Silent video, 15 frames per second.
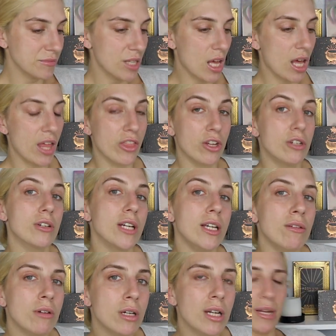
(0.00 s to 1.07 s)
the green
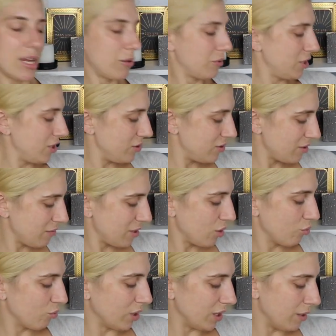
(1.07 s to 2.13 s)
one. But I want to do
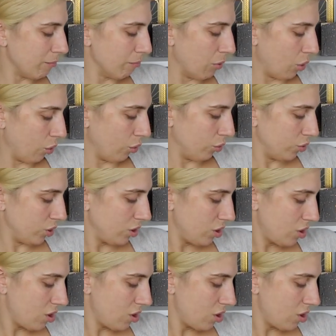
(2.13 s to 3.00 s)
something really bold.